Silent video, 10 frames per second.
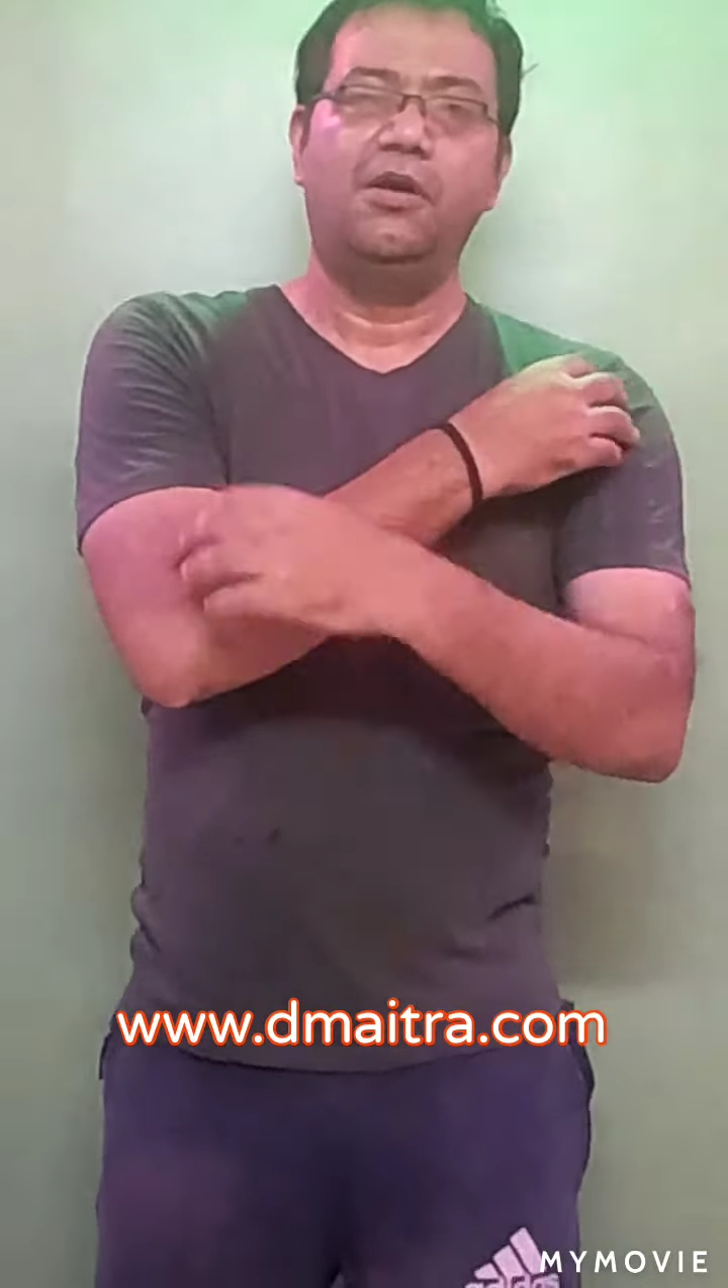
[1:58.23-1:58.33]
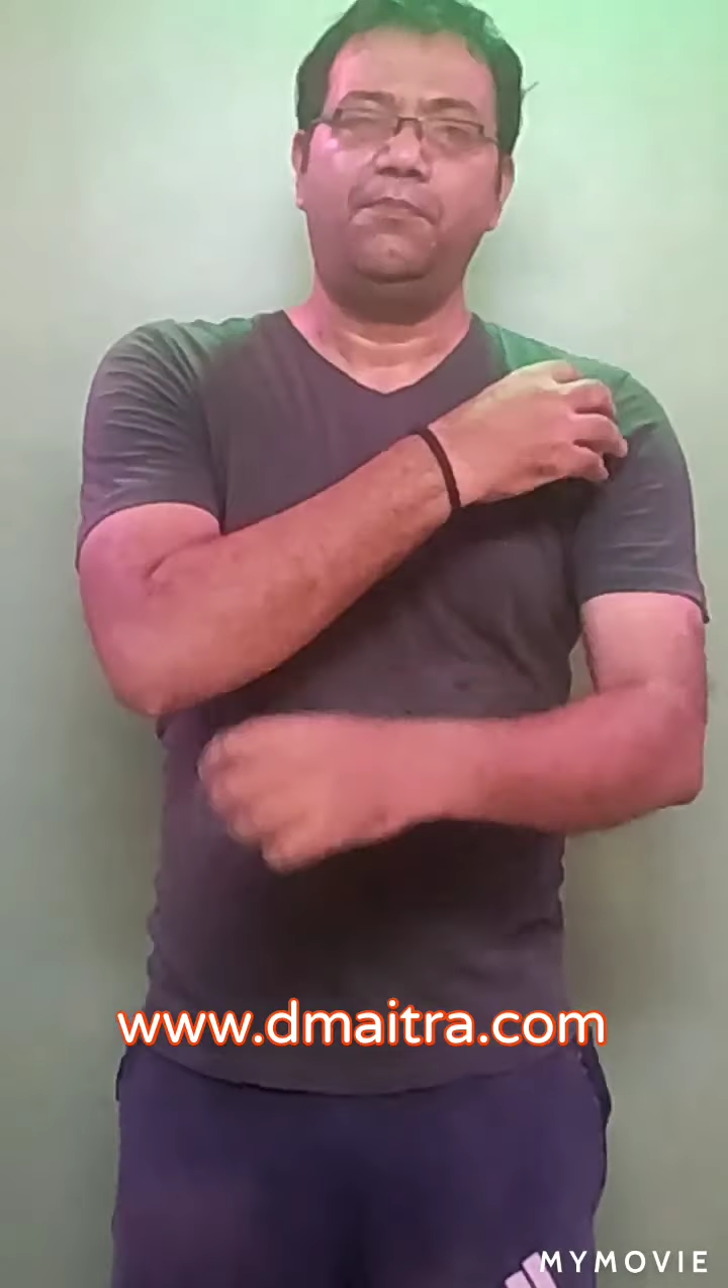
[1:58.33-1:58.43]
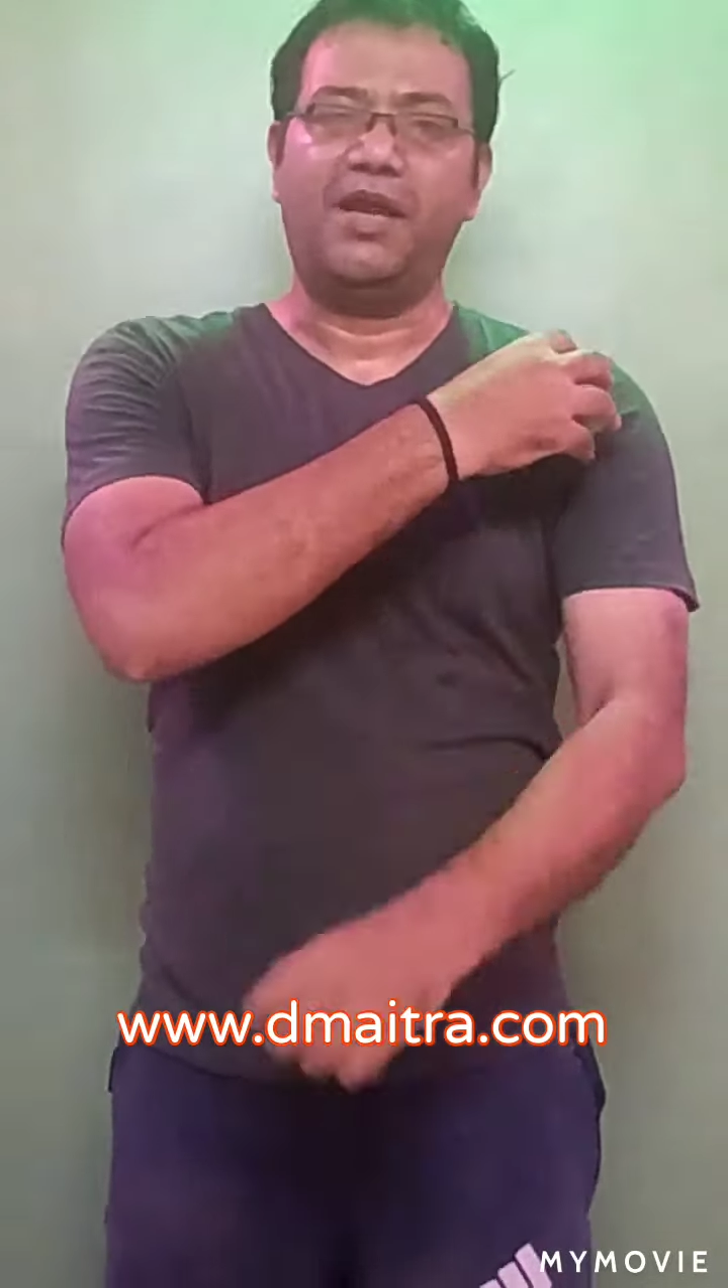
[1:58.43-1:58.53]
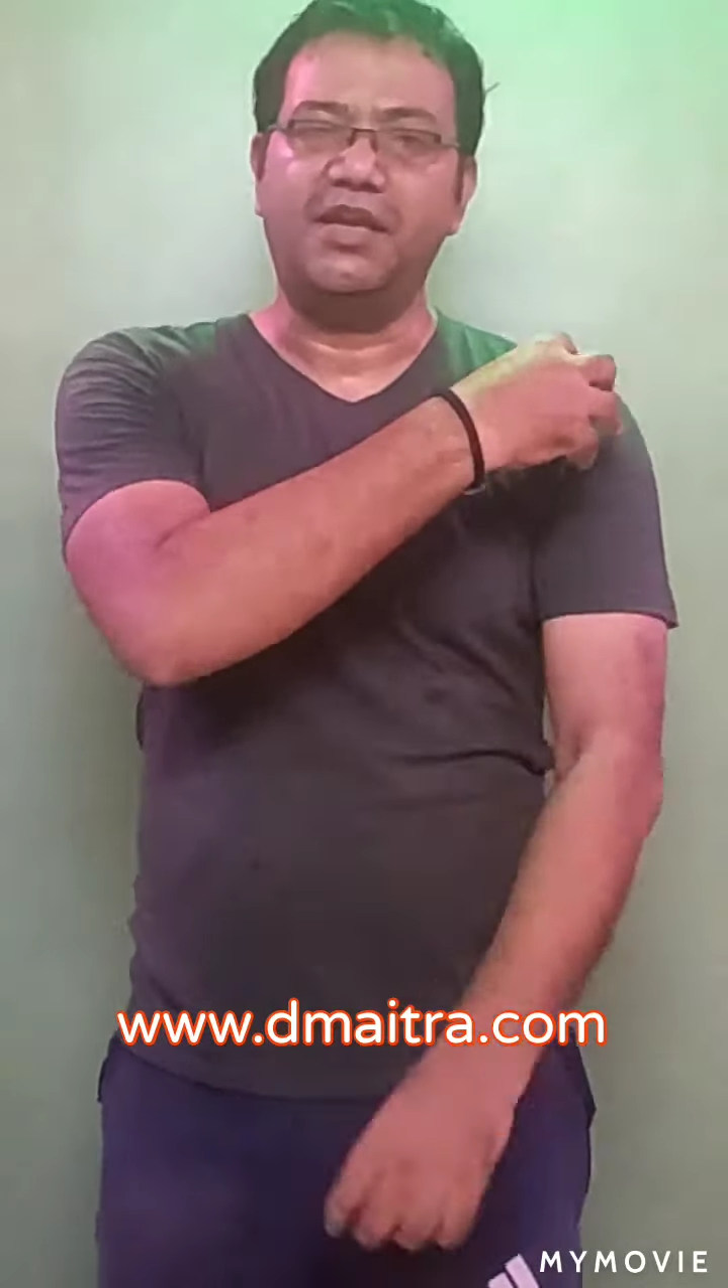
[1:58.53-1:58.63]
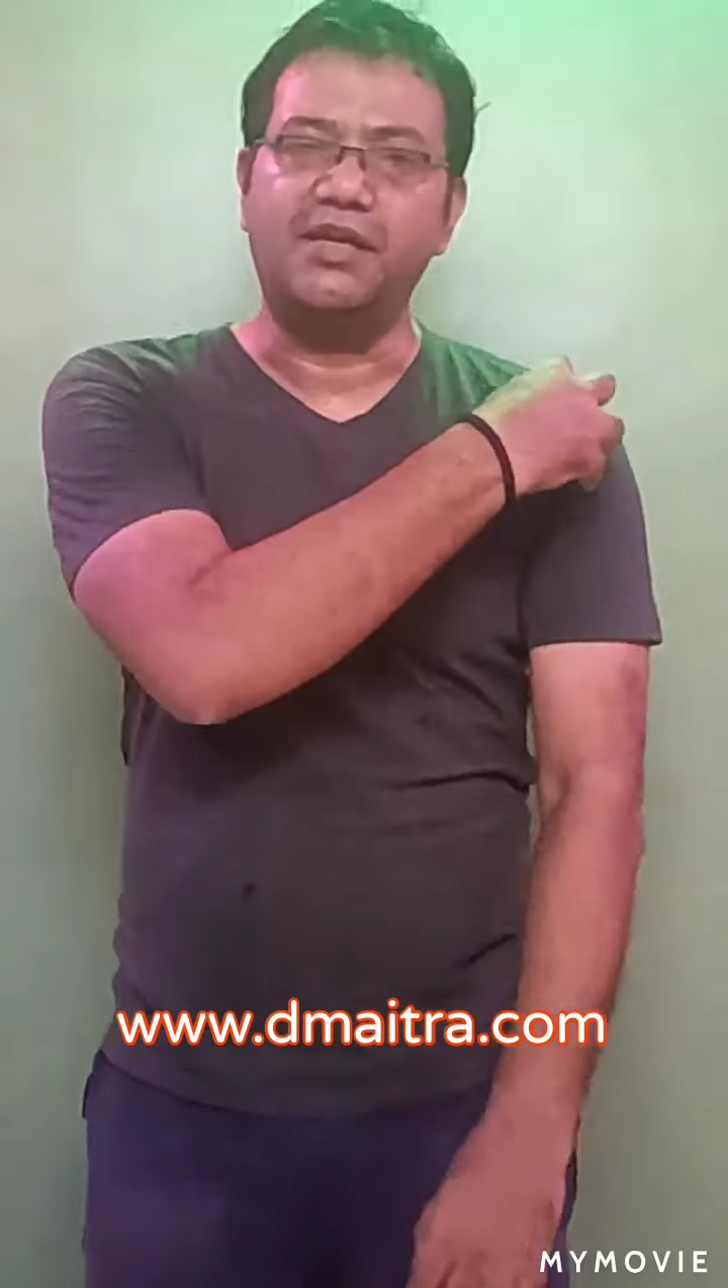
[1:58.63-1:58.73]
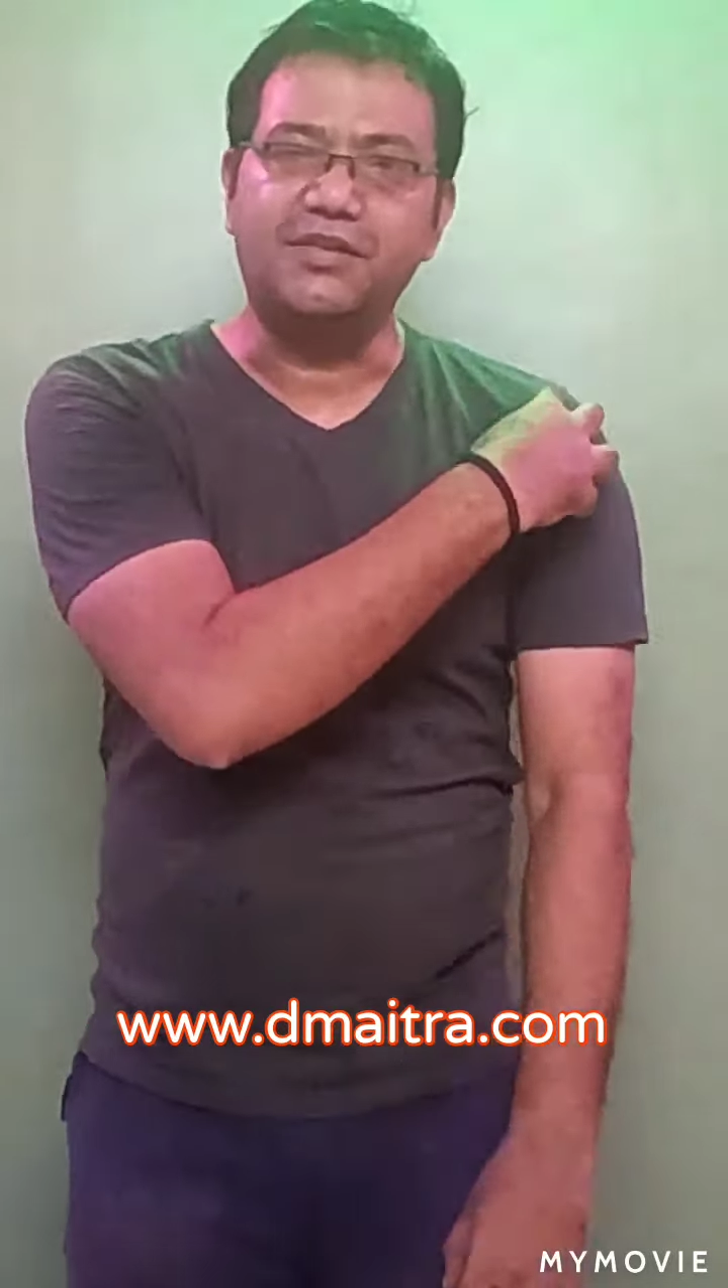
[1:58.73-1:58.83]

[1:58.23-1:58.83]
pain